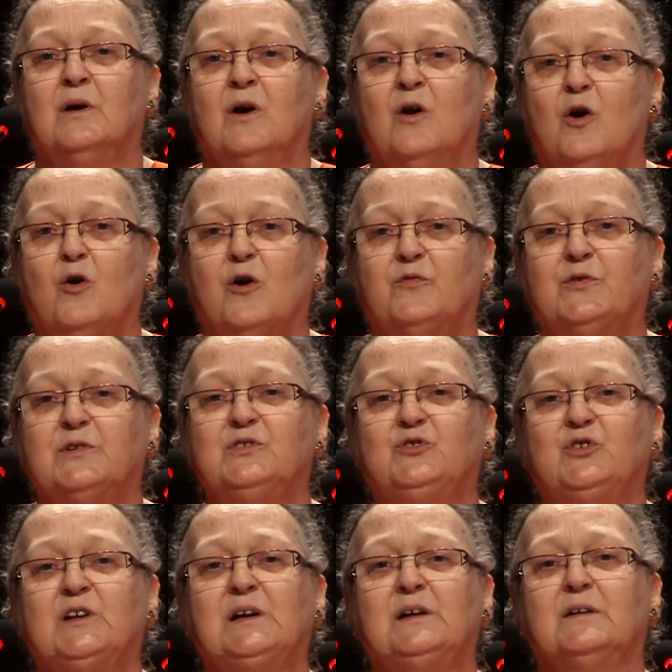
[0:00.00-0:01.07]
orphan
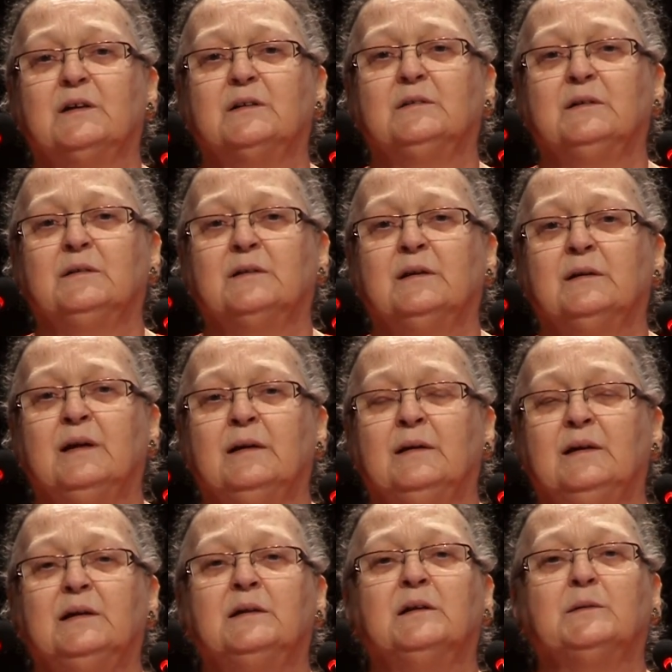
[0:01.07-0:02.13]
children
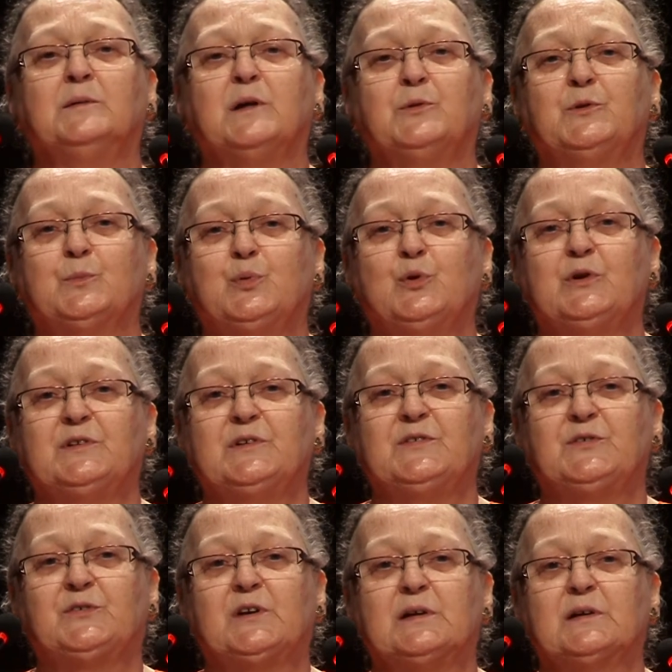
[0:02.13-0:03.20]
in Anantapur
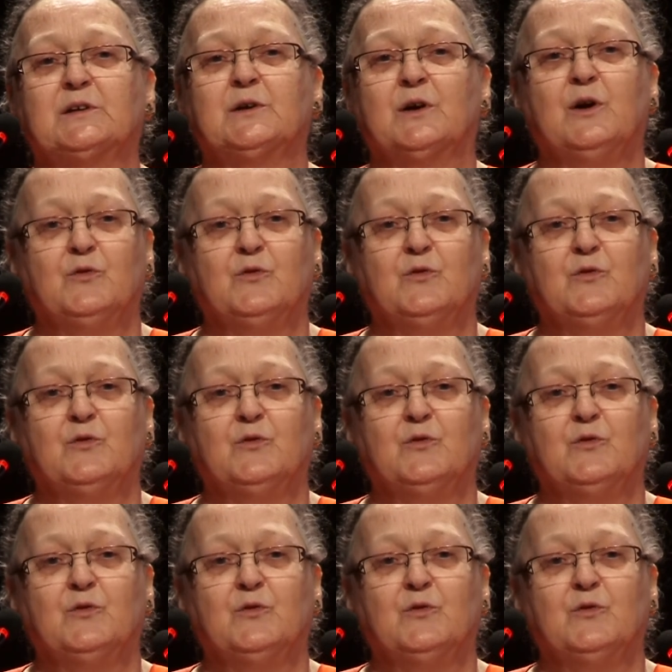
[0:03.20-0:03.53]
district